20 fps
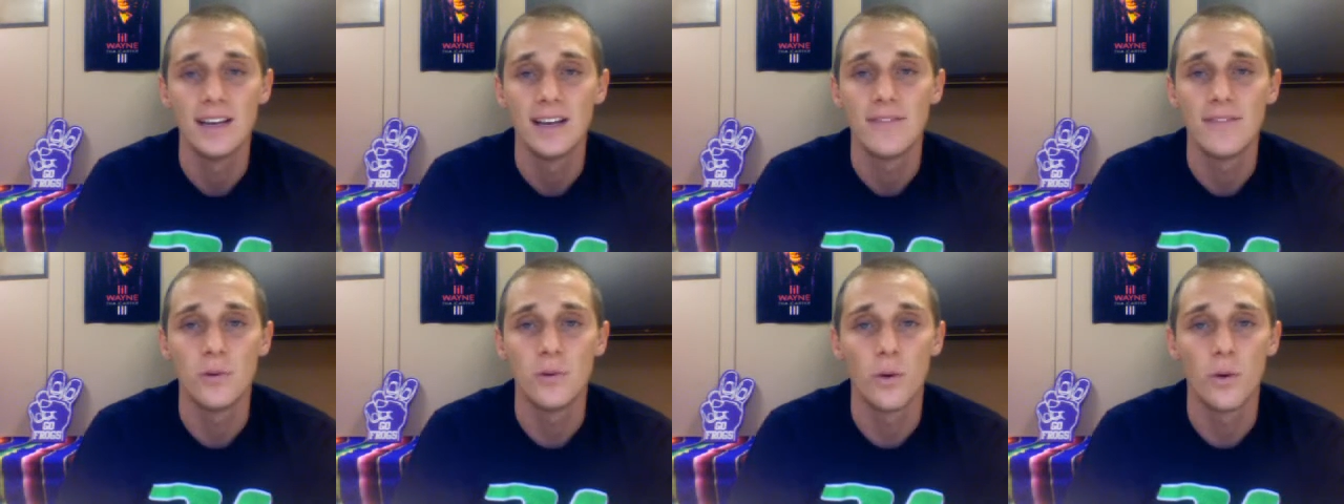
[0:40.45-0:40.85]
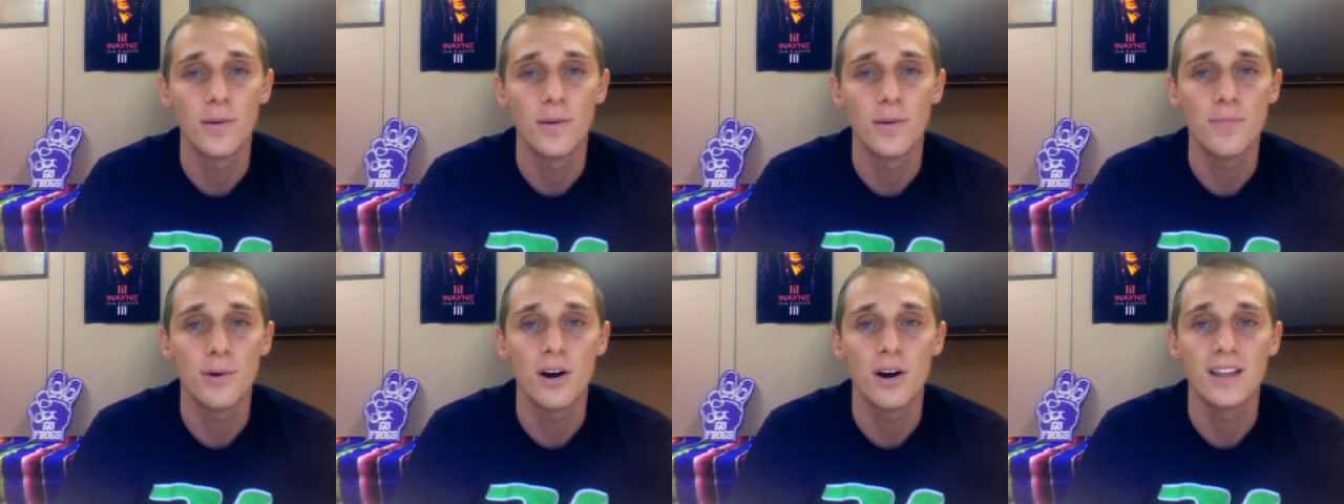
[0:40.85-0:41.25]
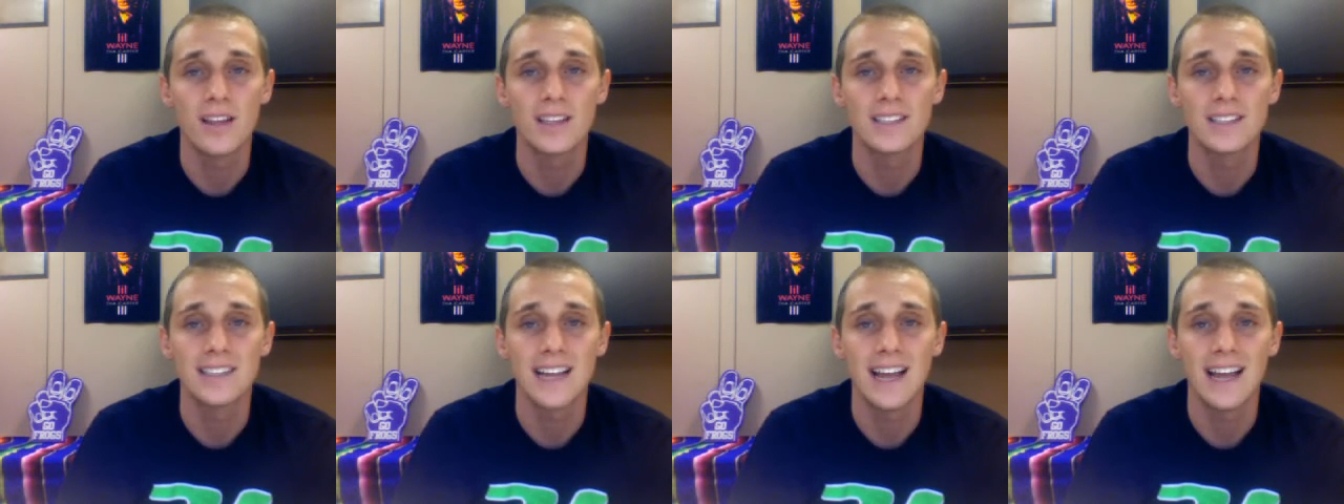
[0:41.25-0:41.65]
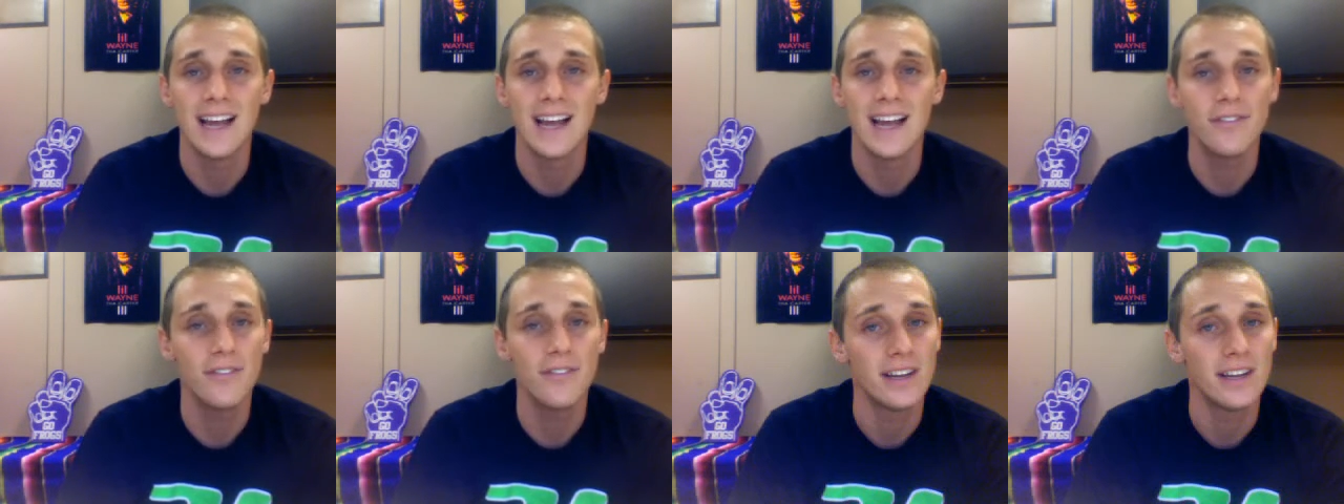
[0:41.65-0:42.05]
If you want to be part of the
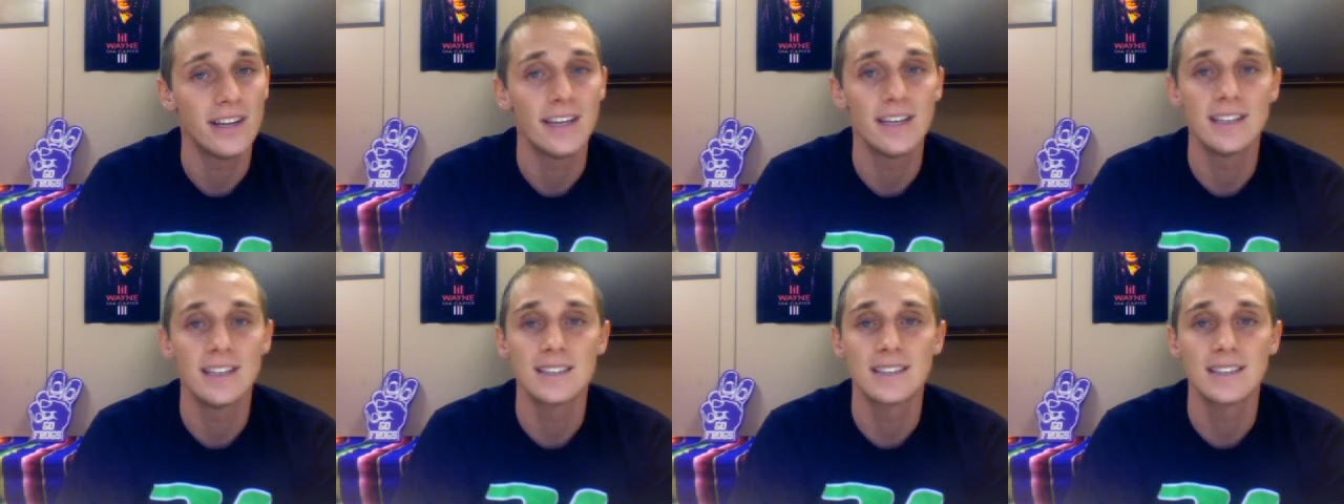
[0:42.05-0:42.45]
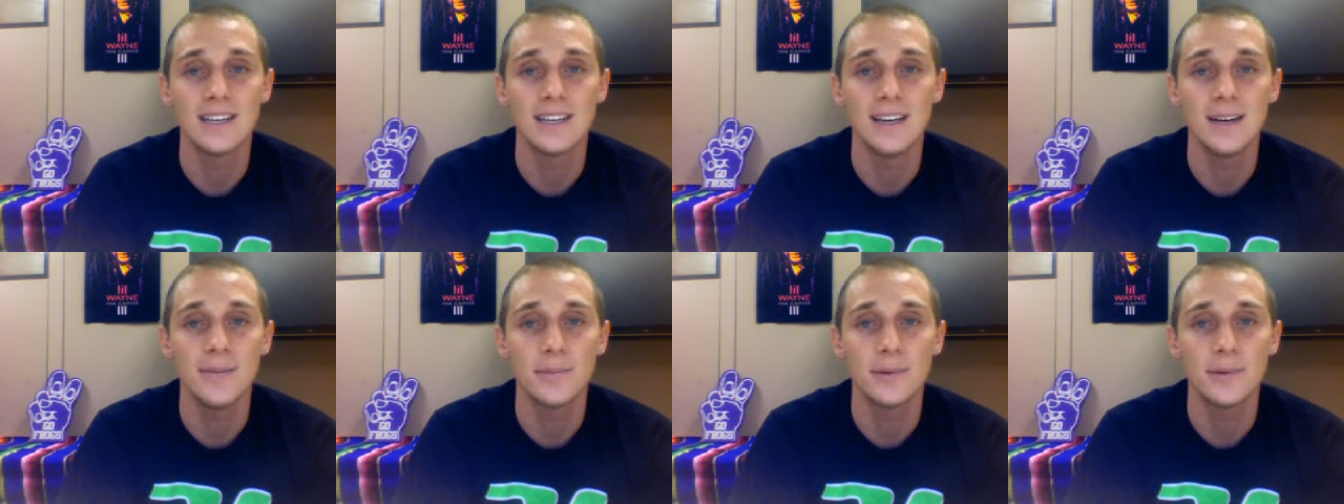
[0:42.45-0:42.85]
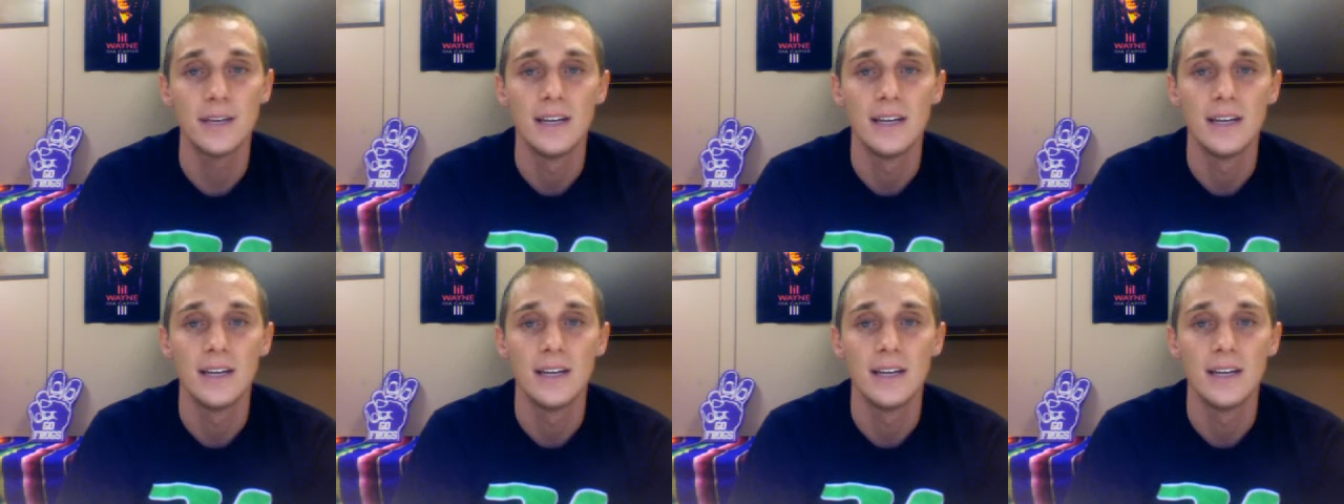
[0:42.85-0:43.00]
staff, hit us up.